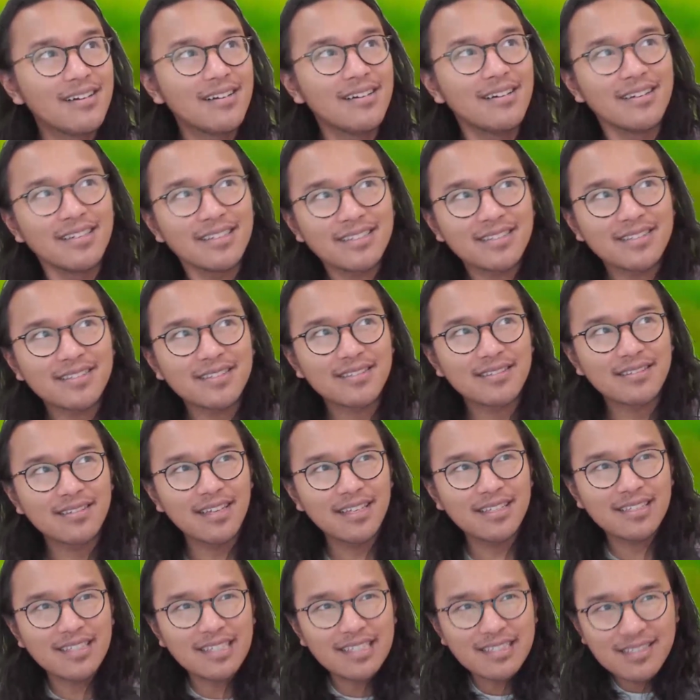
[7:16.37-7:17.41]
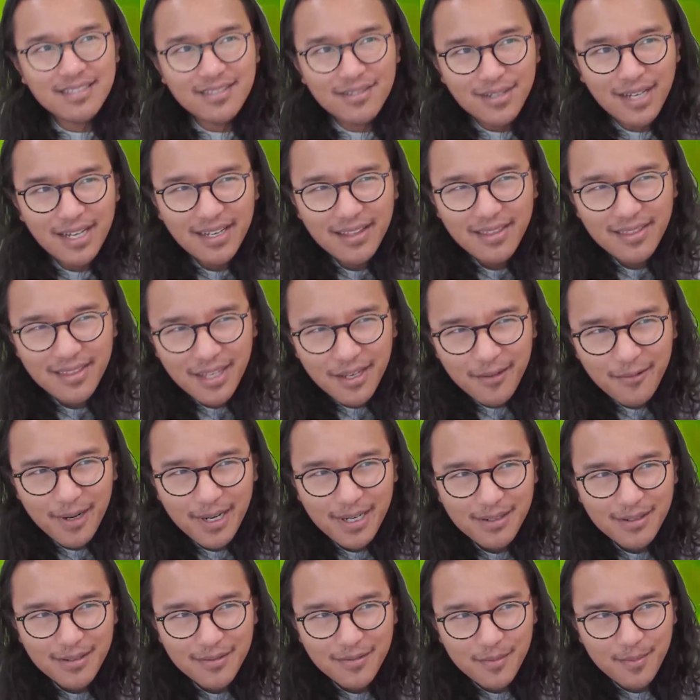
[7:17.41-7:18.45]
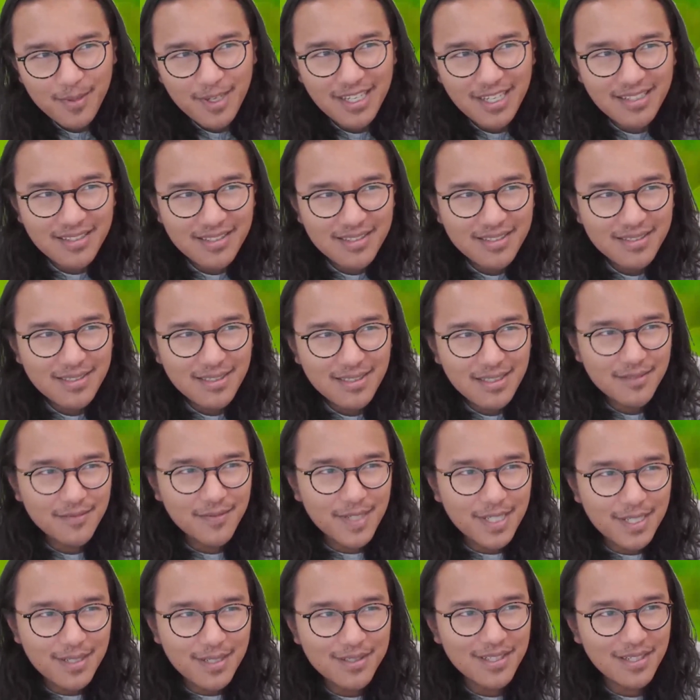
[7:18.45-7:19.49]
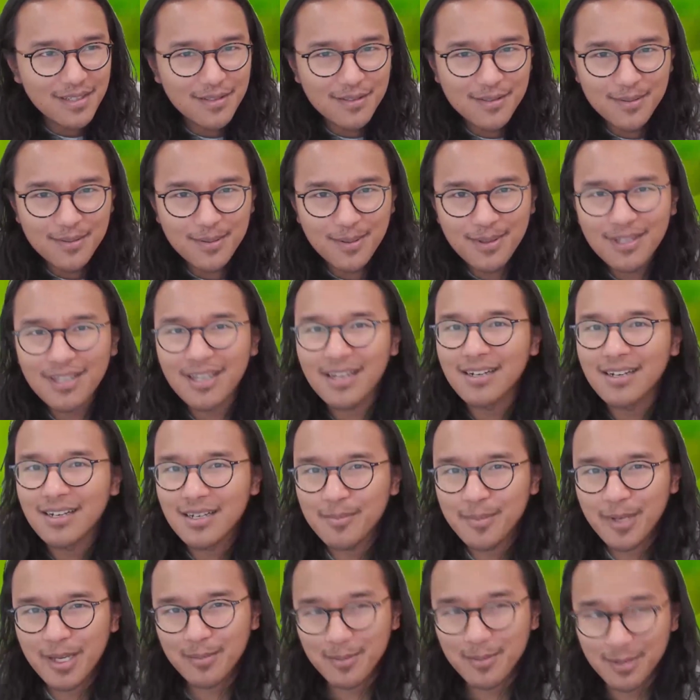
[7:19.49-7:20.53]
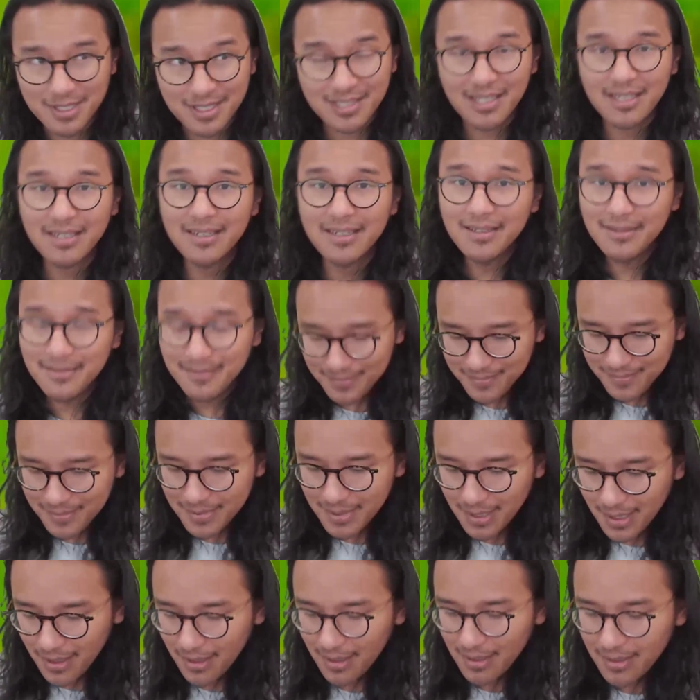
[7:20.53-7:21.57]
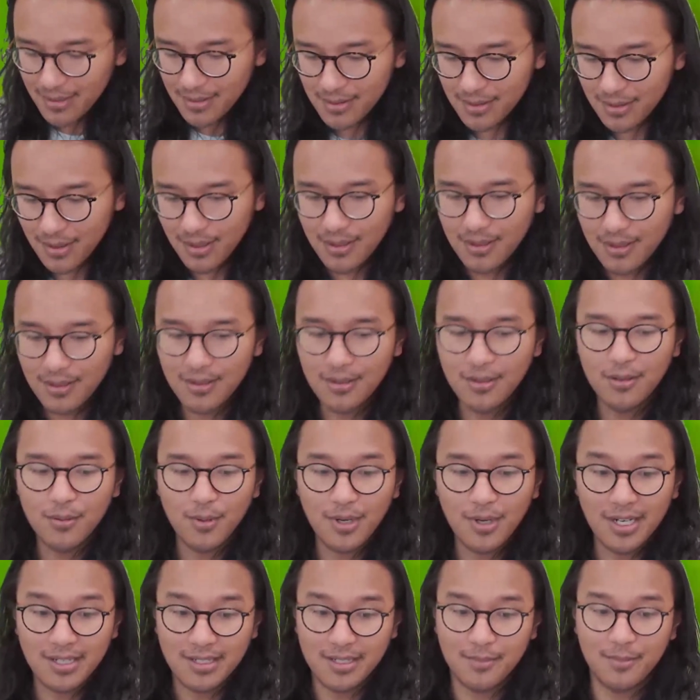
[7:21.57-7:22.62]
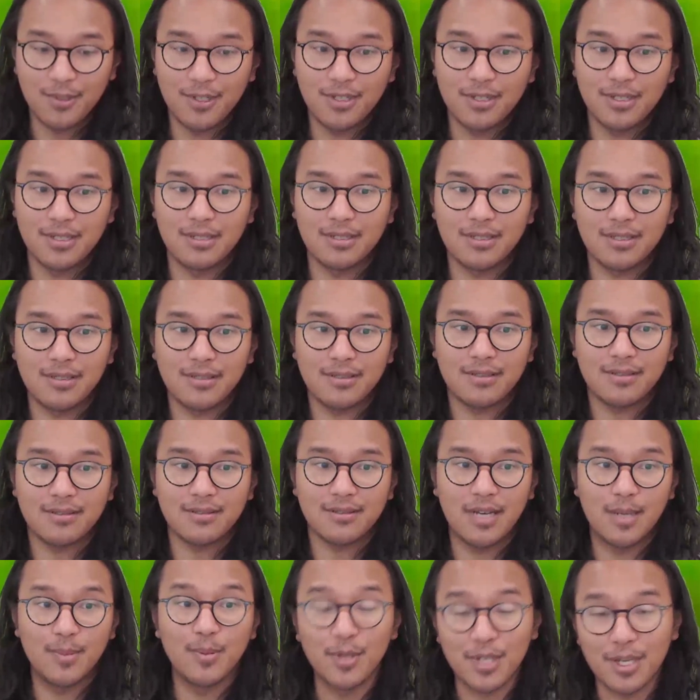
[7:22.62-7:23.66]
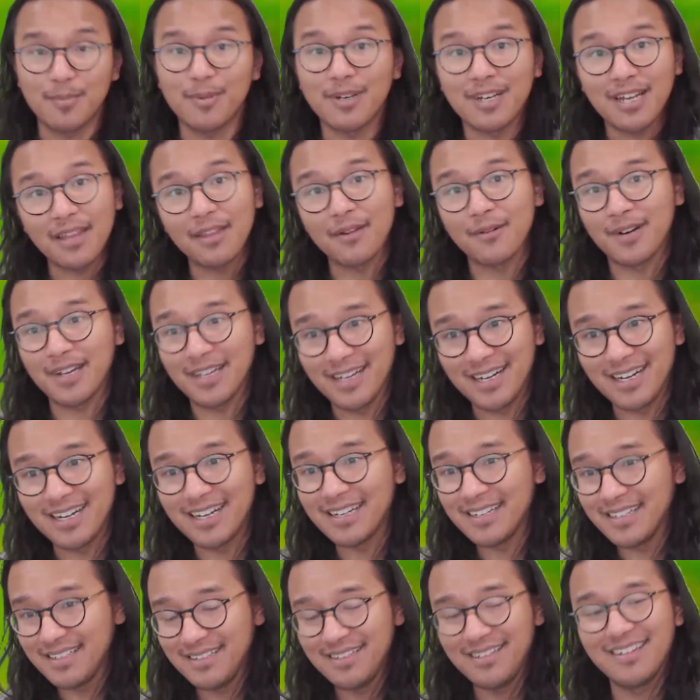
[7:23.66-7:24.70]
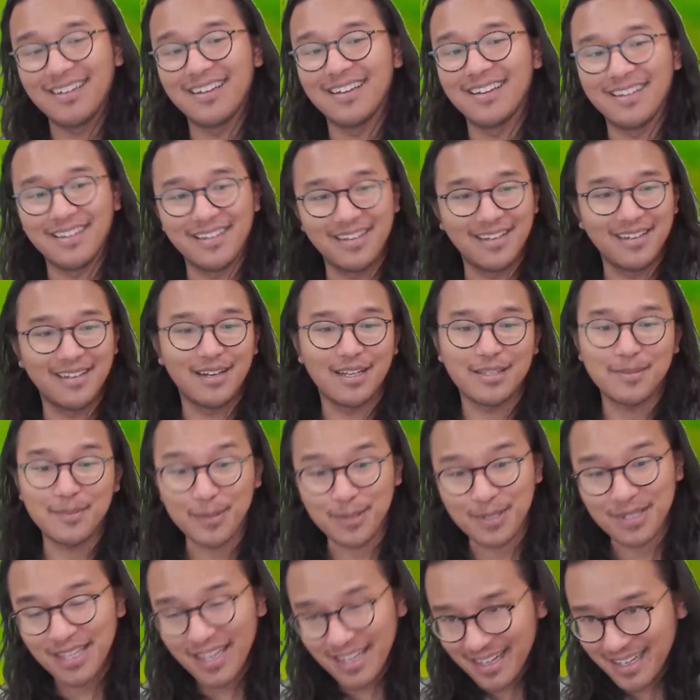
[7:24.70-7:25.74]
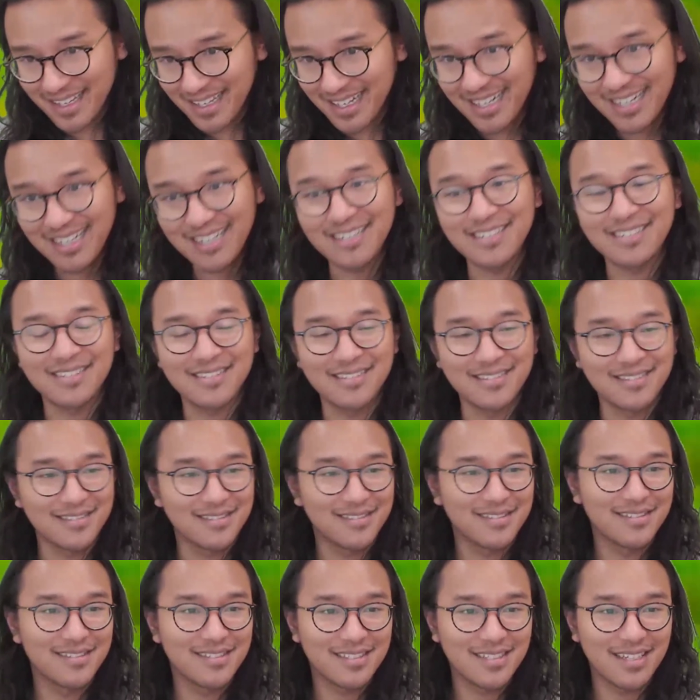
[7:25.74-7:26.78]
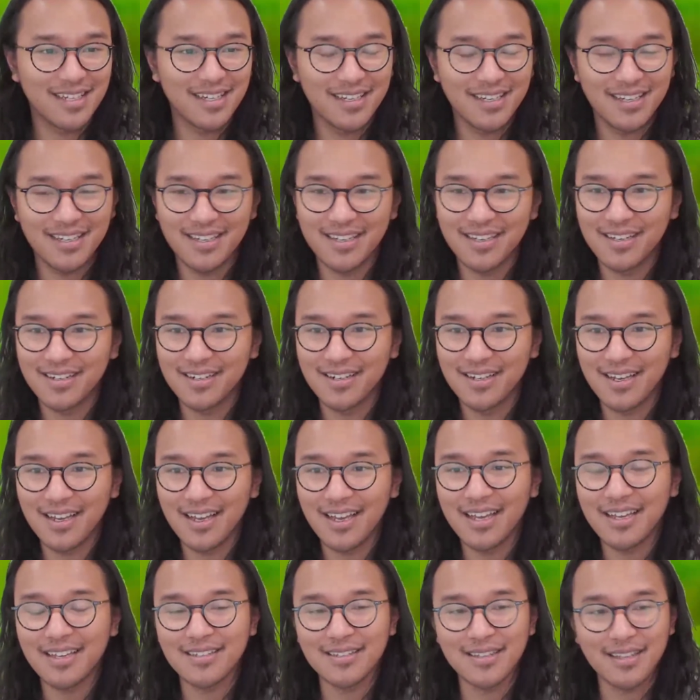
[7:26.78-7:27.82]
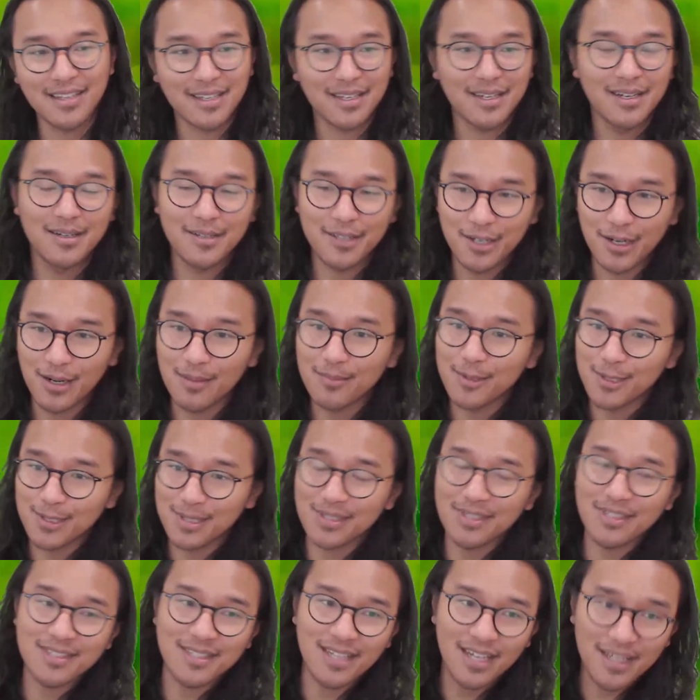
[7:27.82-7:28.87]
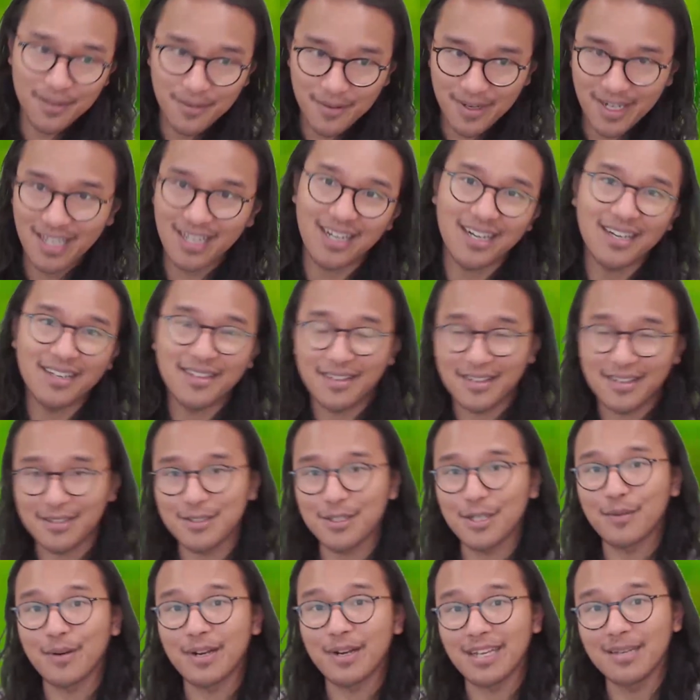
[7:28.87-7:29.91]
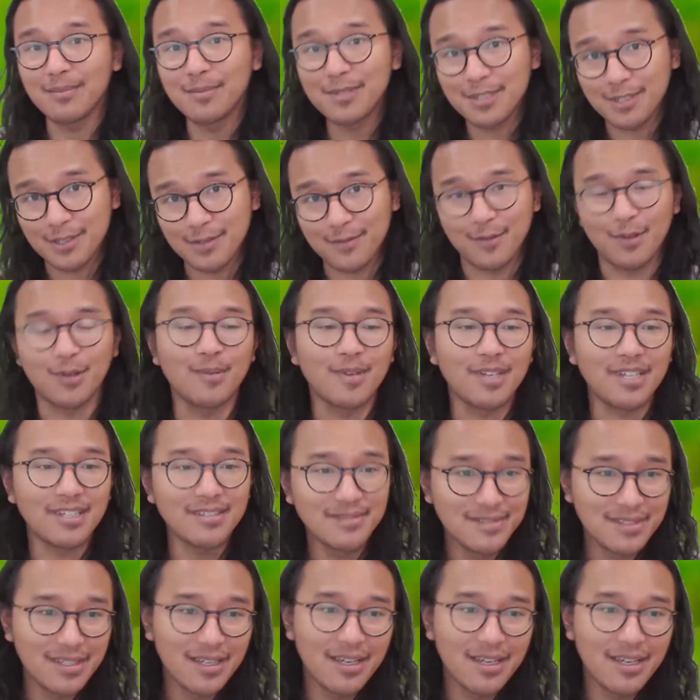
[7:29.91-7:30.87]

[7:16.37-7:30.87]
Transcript: it's still kind of theoretical for me. And this feels like the sort of thing I need to be able to see. So what I did was I pulled up another AI and I spoke to that AI and said, hey, like, I'm using this other AI that can generate images for me,